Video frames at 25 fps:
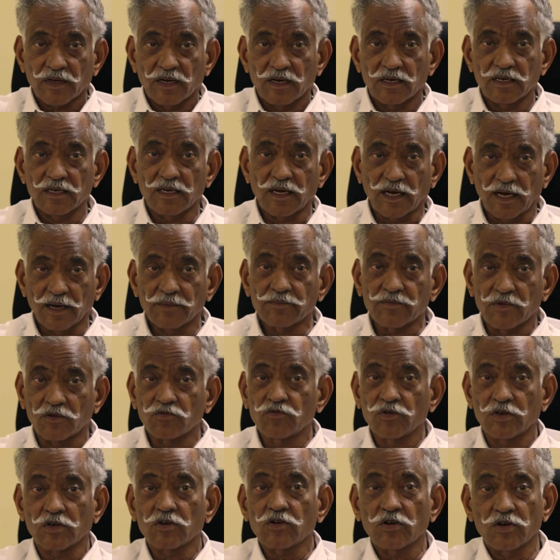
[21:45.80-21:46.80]

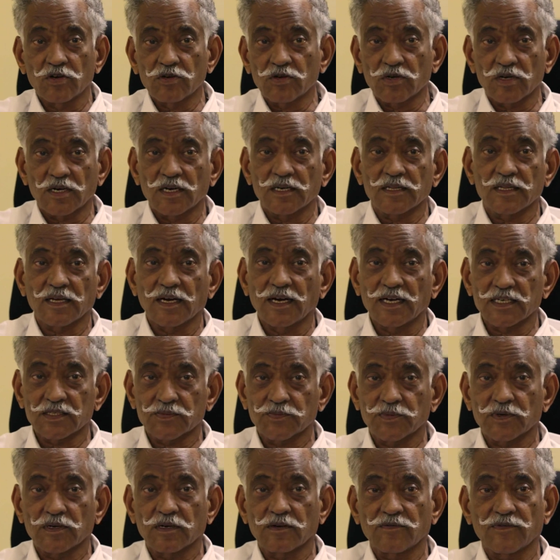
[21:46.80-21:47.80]
We're going to run the
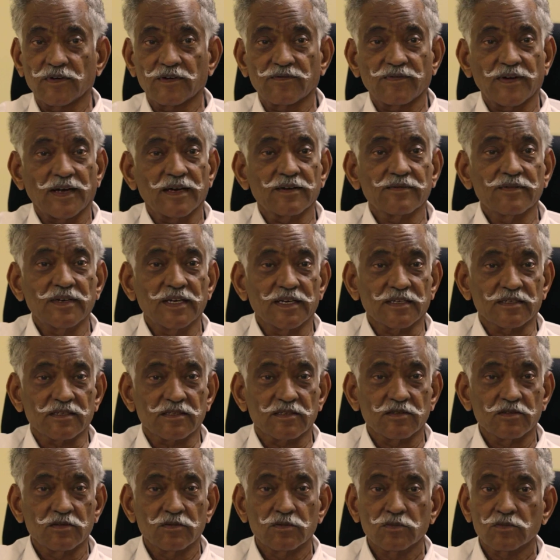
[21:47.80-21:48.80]
hospital for 5
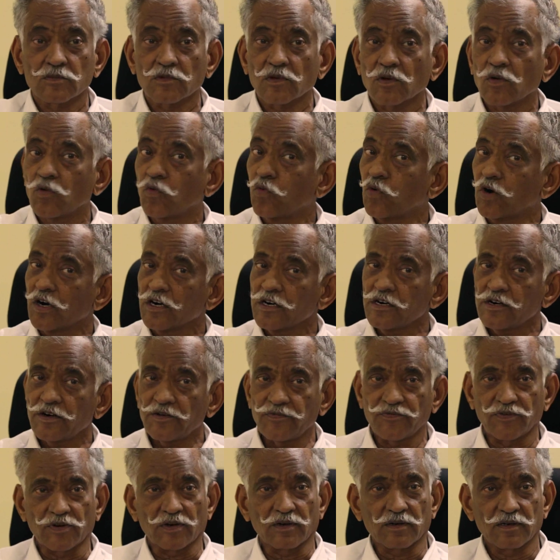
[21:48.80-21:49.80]
days.
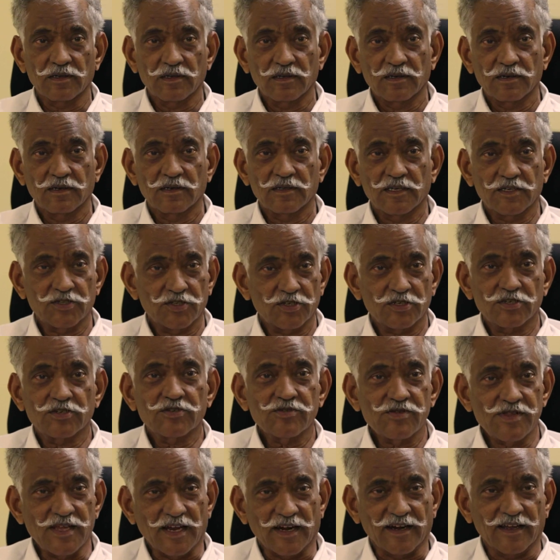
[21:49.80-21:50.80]
Wonderful. They should
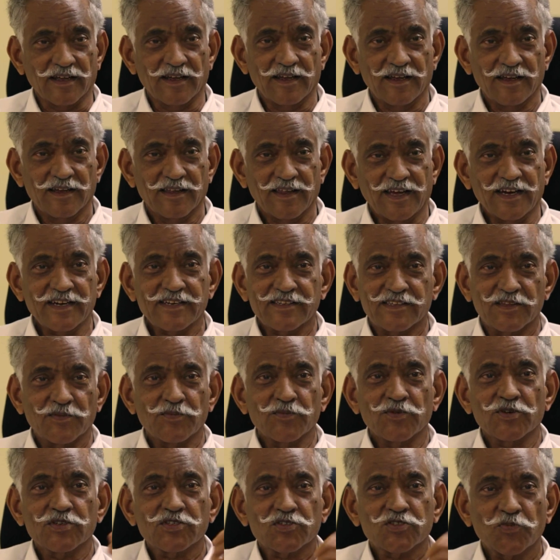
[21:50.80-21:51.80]
do that. That's the
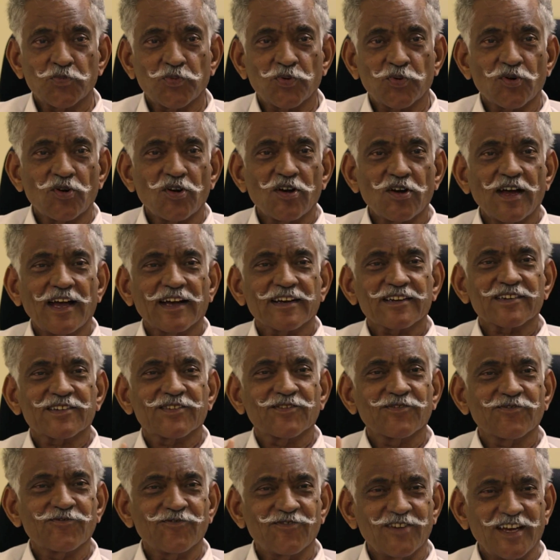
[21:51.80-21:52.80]
most
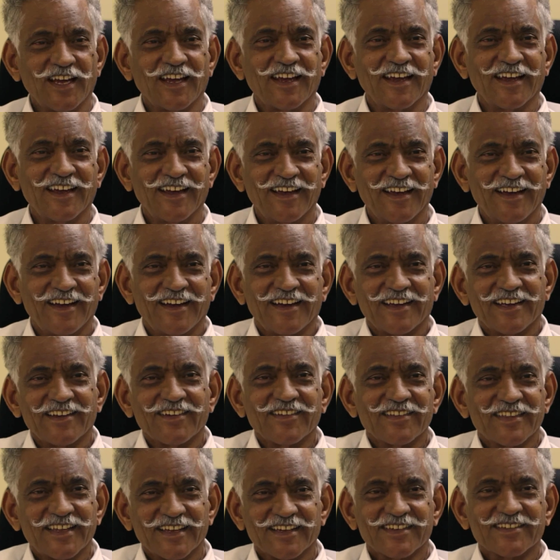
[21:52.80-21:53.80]
proactive way,
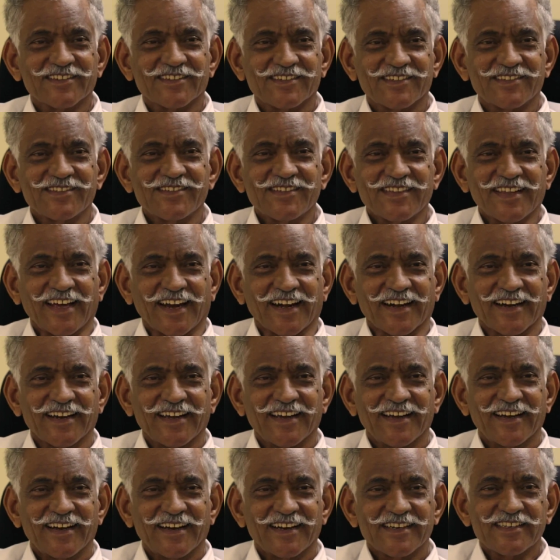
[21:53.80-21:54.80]
they could do that.
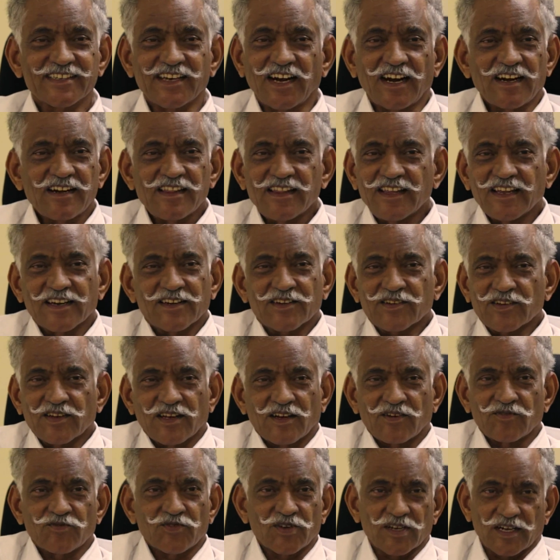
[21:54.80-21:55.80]
It's not that
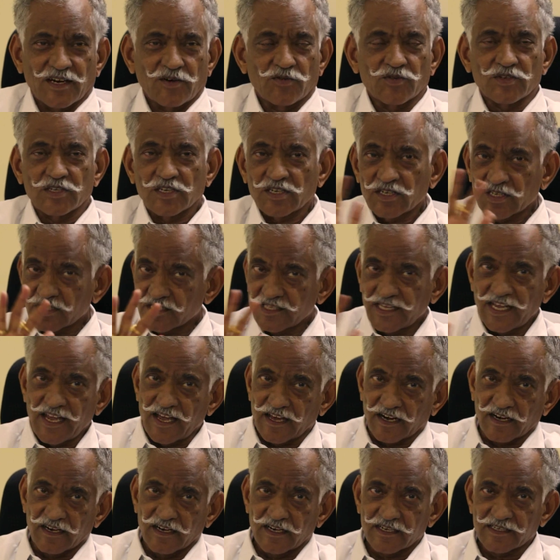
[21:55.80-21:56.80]
it is
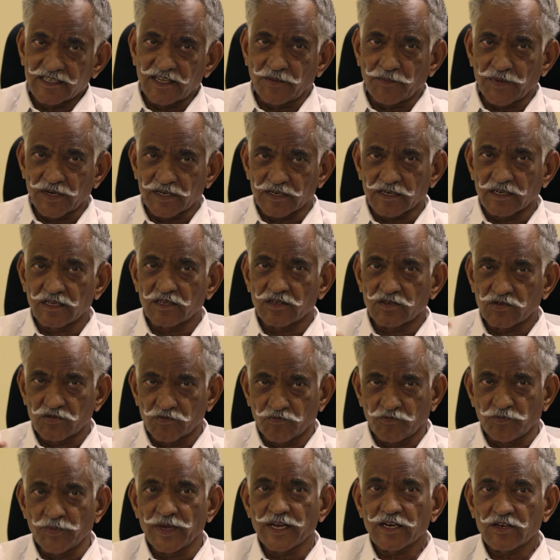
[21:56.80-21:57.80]
there. It's there, but
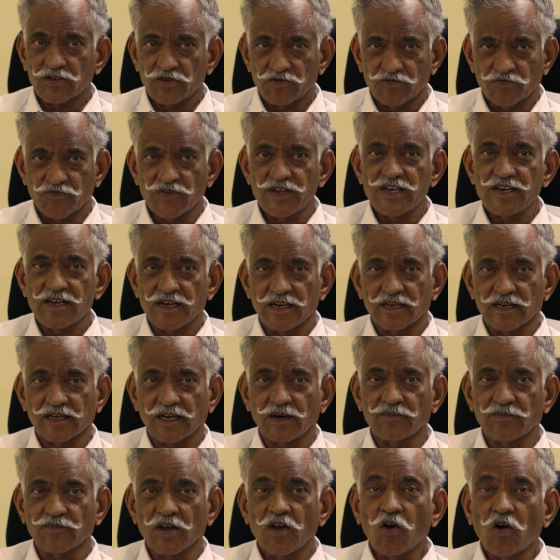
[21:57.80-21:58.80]
make you feel
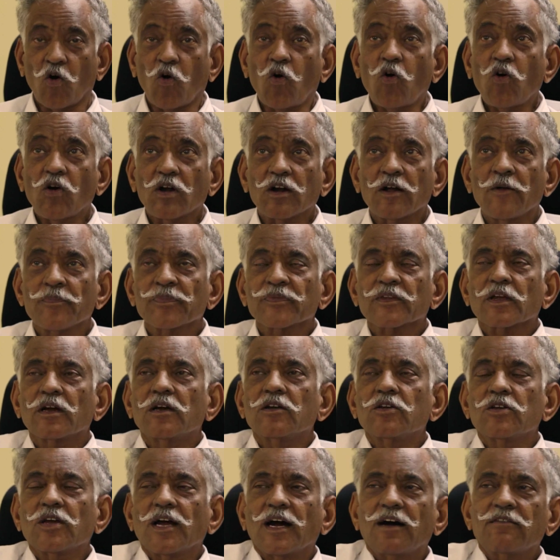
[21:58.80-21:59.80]
or
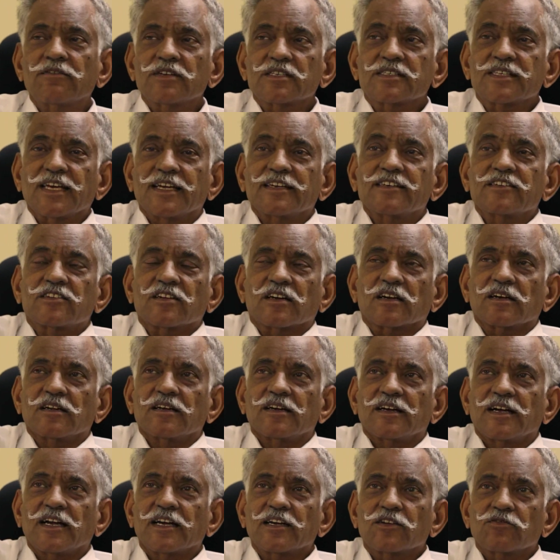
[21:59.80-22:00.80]
you have a center
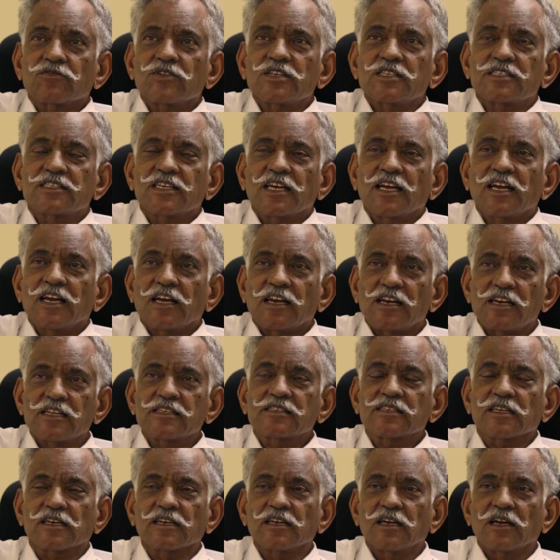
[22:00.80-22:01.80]
and we say,
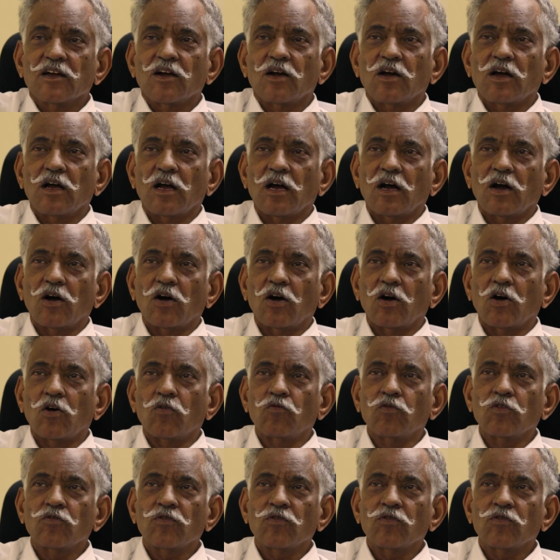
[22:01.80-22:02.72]
listen, we